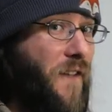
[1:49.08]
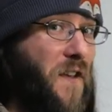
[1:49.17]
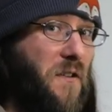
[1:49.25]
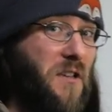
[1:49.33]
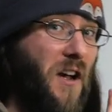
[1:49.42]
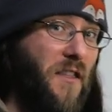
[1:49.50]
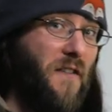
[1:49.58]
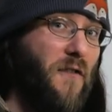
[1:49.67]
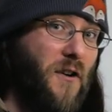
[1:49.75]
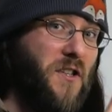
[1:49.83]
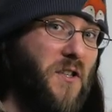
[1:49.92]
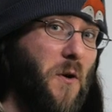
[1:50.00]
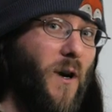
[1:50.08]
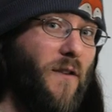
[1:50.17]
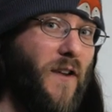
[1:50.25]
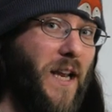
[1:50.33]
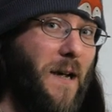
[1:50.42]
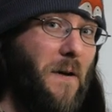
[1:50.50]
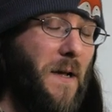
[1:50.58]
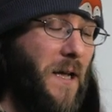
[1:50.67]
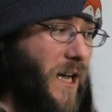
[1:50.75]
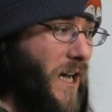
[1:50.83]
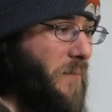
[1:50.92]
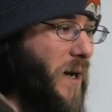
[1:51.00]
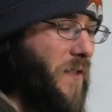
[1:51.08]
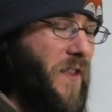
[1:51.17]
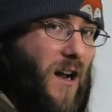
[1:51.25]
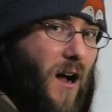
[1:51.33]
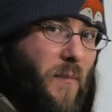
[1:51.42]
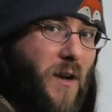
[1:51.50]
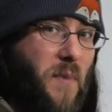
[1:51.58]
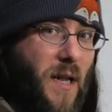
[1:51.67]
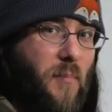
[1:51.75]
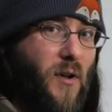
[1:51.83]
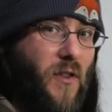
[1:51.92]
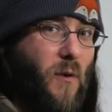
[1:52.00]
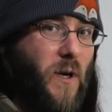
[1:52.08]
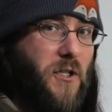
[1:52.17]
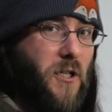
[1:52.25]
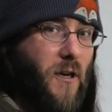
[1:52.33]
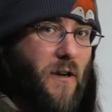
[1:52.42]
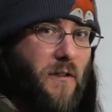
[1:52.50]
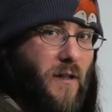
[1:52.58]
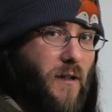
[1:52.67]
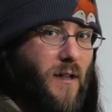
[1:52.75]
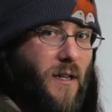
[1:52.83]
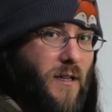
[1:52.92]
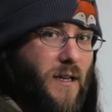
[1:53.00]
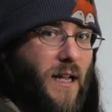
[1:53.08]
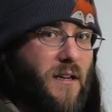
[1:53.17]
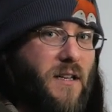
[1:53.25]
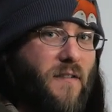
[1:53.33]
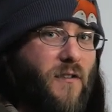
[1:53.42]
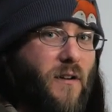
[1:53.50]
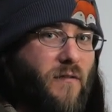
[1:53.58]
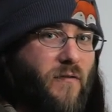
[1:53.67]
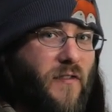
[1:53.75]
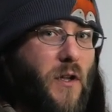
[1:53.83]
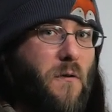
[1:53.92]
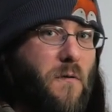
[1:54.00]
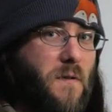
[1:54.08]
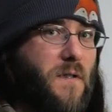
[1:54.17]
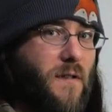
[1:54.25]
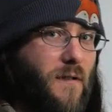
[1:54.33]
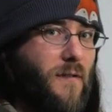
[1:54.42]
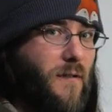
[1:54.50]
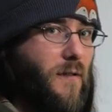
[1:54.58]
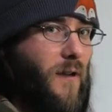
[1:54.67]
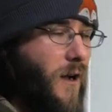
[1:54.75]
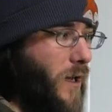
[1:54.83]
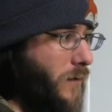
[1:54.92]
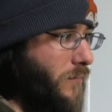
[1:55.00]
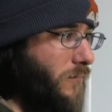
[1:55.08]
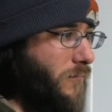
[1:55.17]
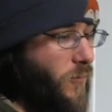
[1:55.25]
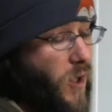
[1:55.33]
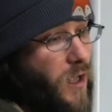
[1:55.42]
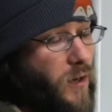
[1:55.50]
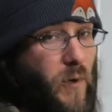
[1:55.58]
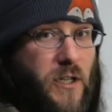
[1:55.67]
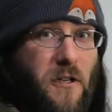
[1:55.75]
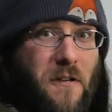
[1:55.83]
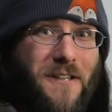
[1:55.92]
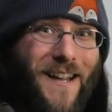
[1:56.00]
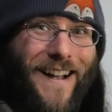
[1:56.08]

if you saw the first story video about the common people and The Witcher and the kind of different views on, well, on witchers,